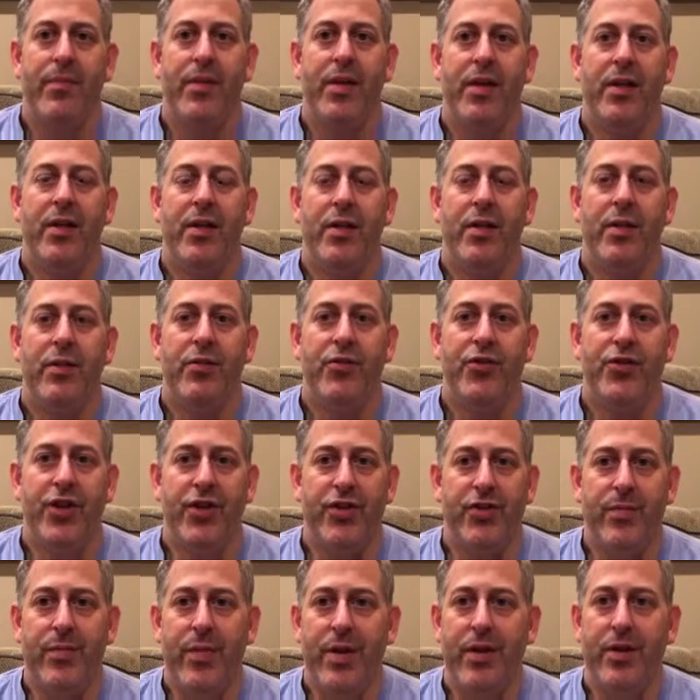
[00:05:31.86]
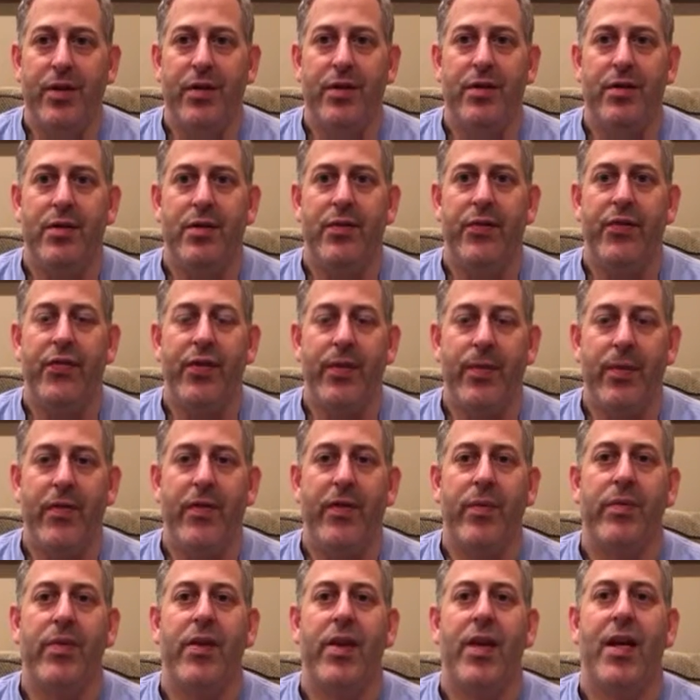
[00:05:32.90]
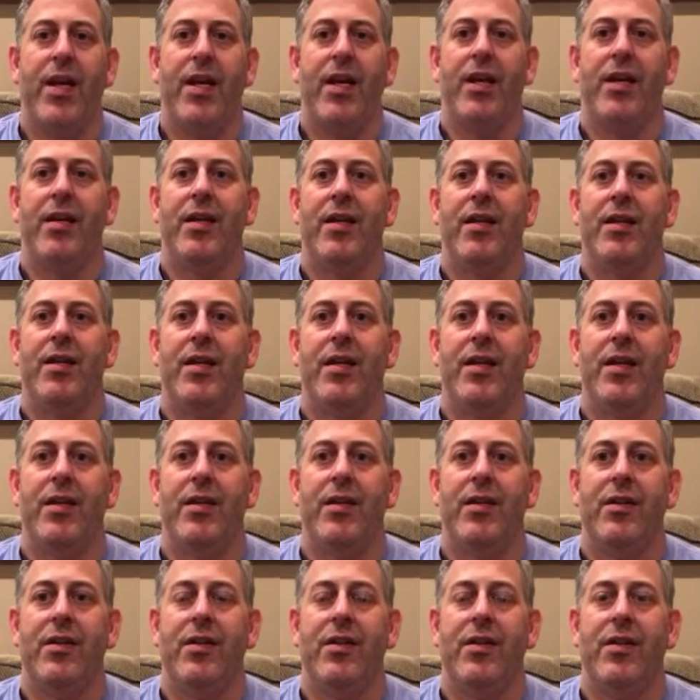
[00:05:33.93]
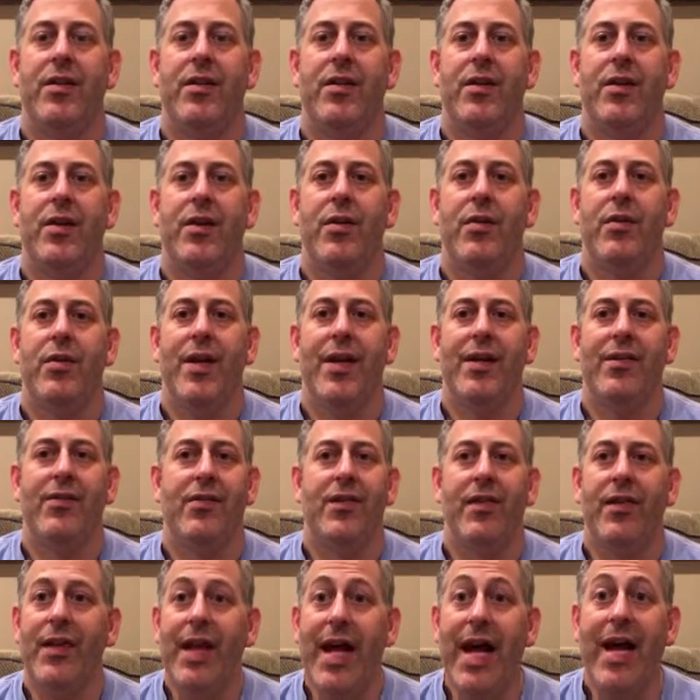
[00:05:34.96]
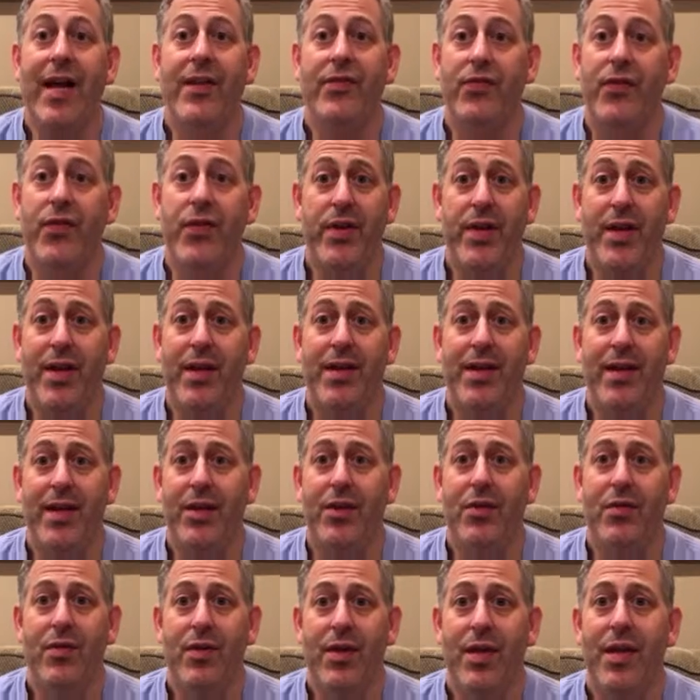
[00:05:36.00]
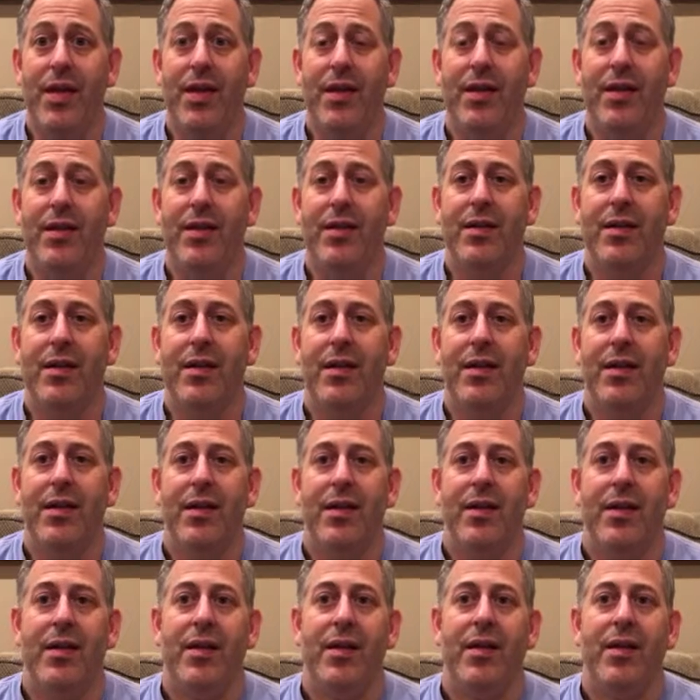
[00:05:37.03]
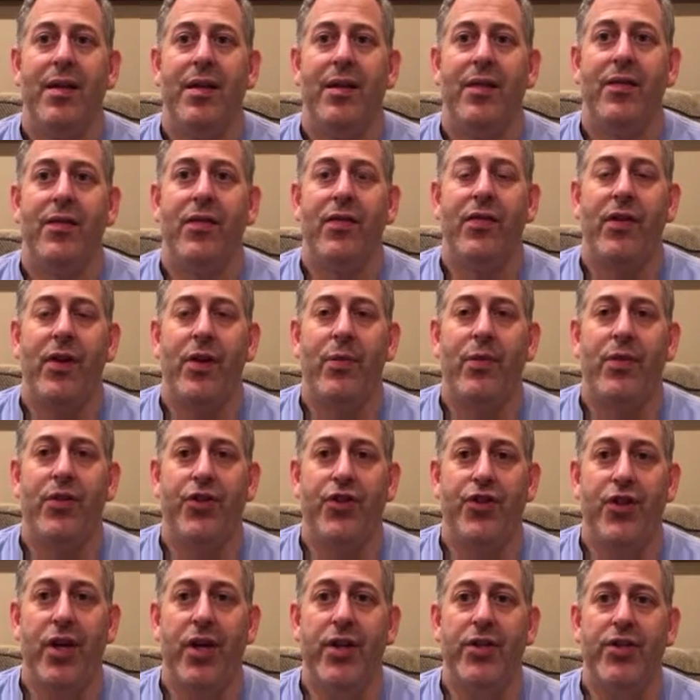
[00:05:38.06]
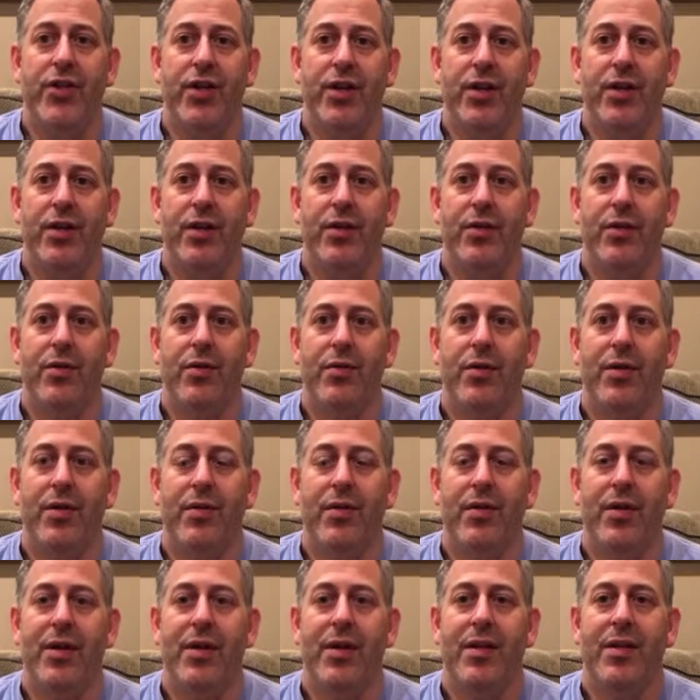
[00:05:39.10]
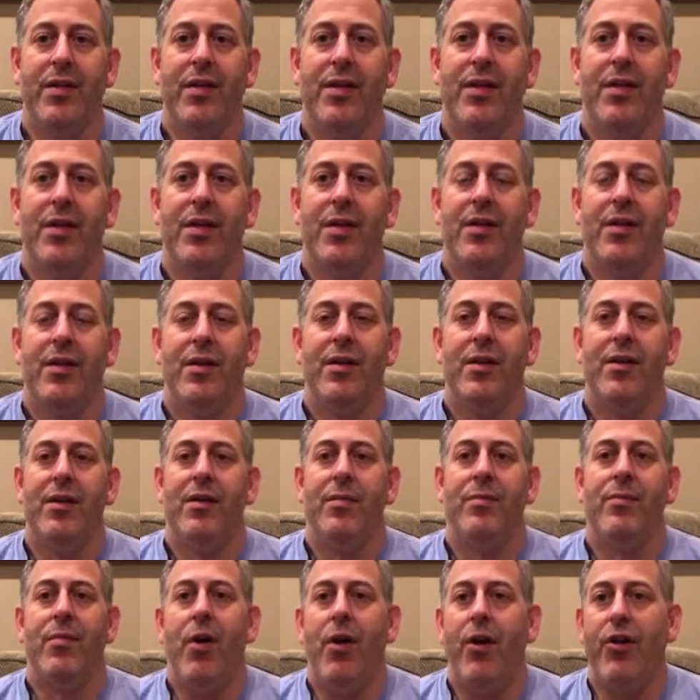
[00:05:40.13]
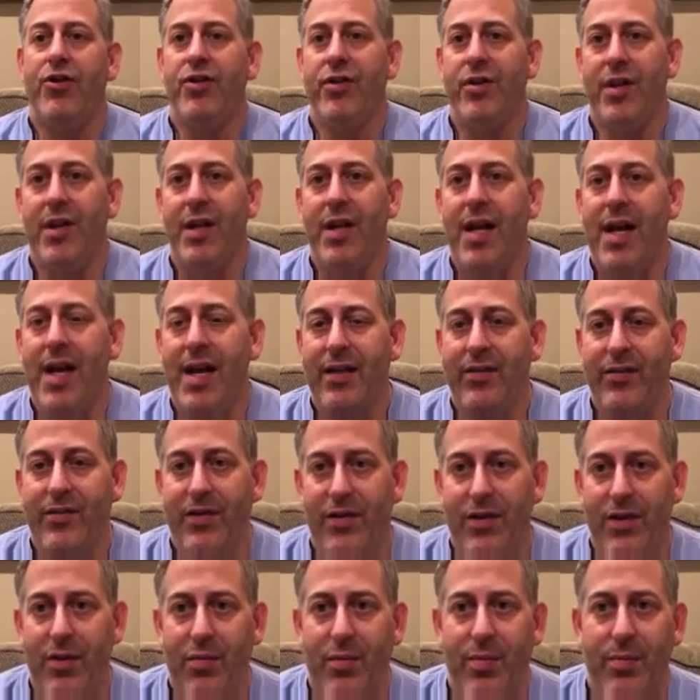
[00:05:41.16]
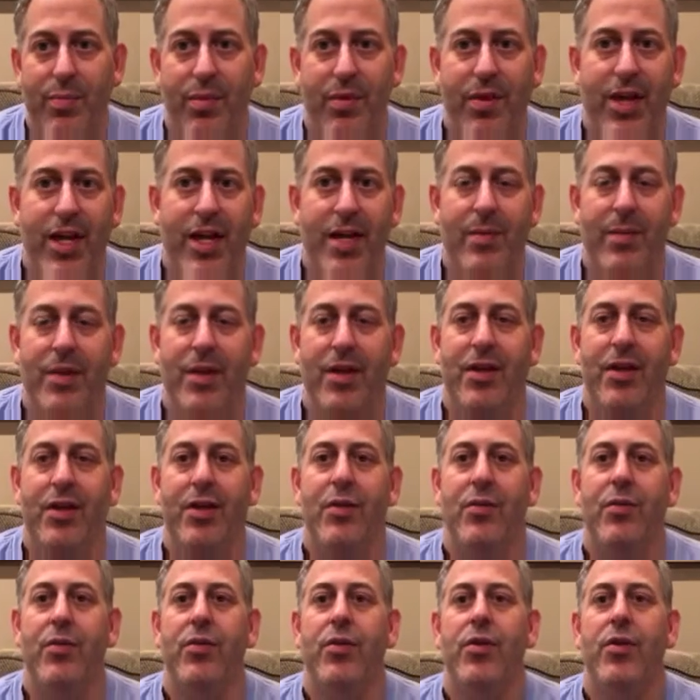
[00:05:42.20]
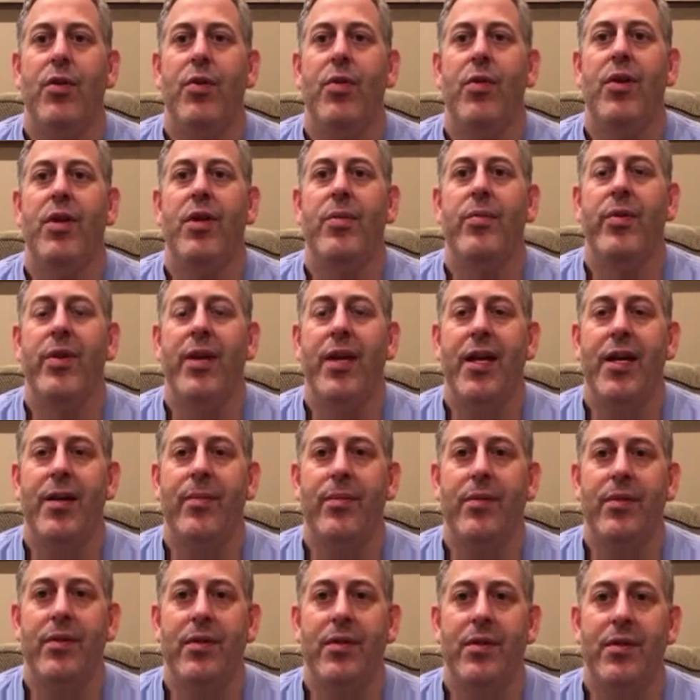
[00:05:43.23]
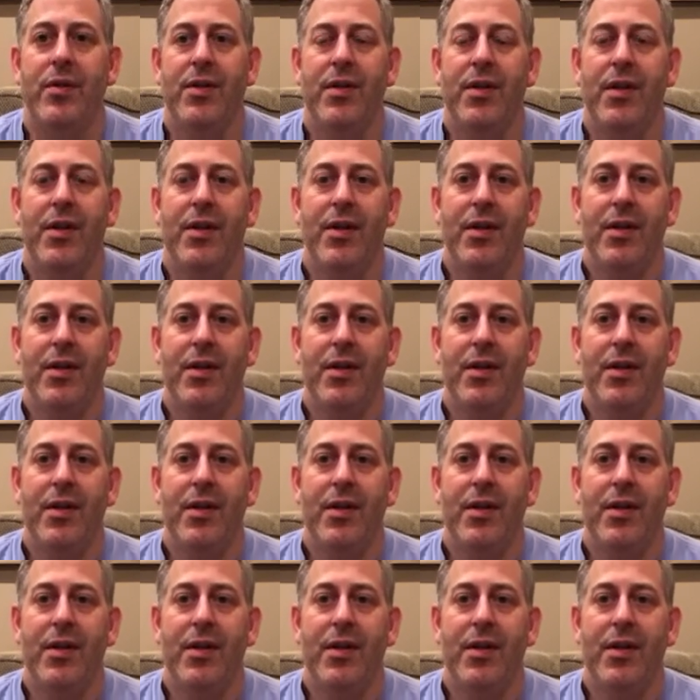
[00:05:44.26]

you know, judgmental. Some of them can, and you know, that's the last thing that you need is someone judging you and marginalizing you and blaming you. You want to be able,